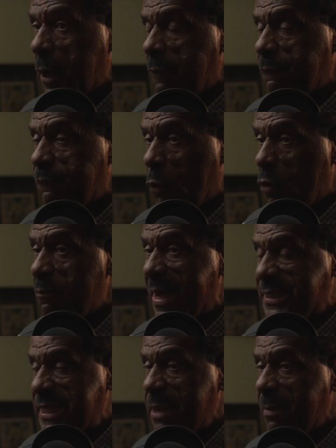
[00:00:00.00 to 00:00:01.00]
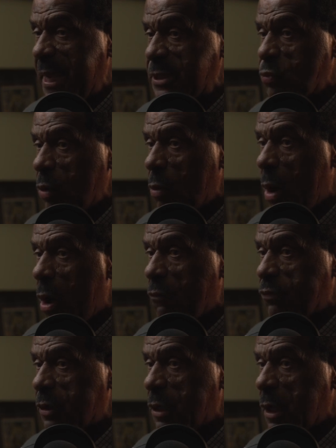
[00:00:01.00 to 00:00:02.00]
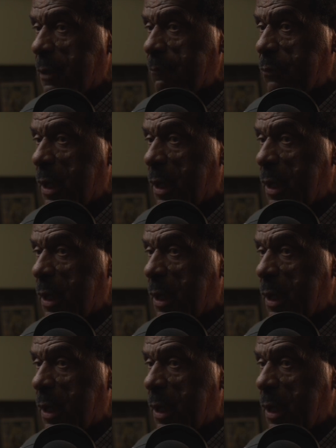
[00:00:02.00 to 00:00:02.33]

four of my teammates, we were offered a